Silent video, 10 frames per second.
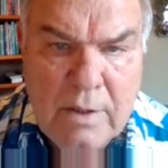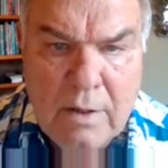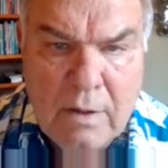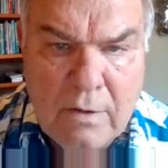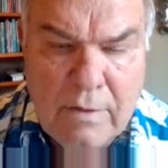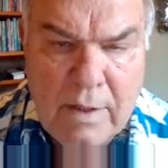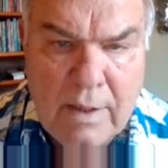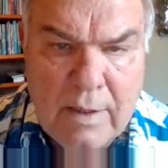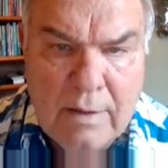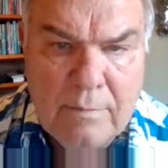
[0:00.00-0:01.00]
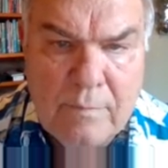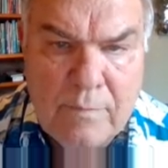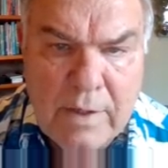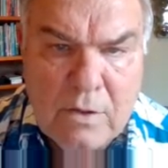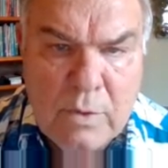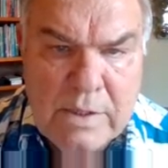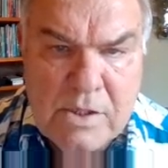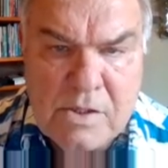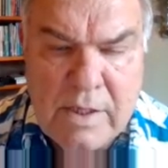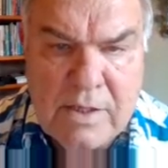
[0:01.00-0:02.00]
or
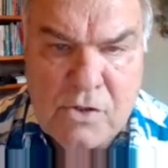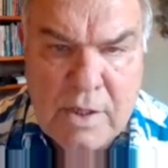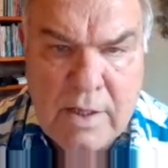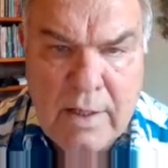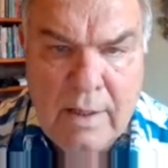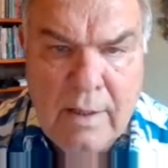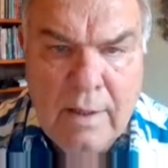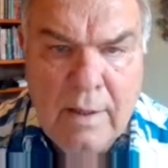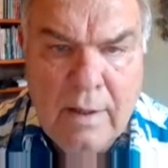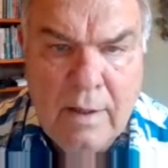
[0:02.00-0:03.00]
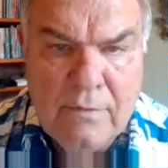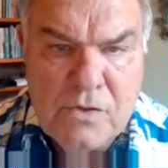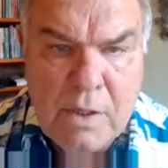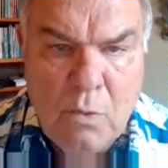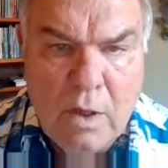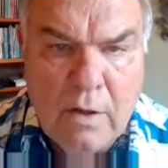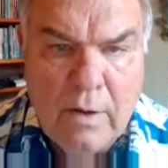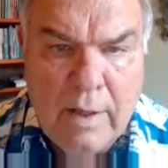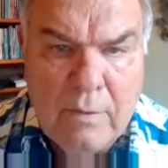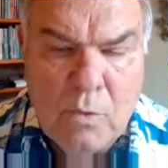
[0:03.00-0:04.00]
increases the acidity of seawater.
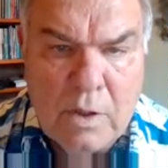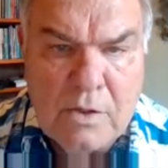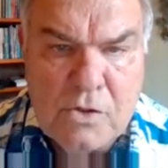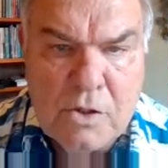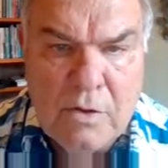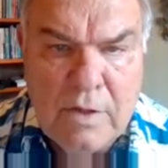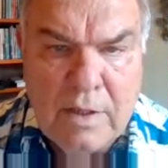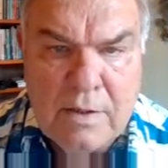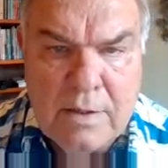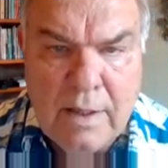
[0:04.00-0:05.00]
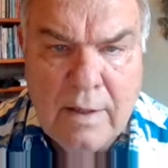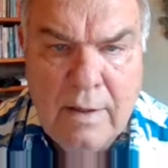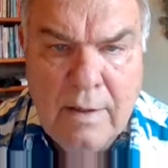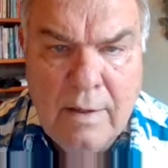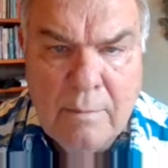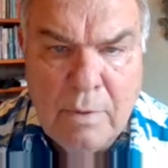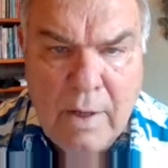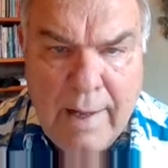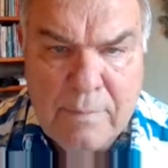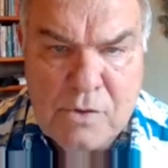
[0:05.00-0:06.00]
And we're concerned that
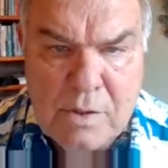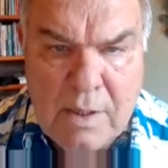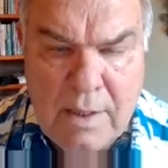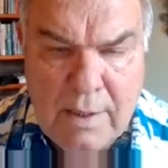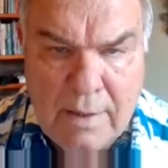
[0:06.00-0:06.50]
perhaps the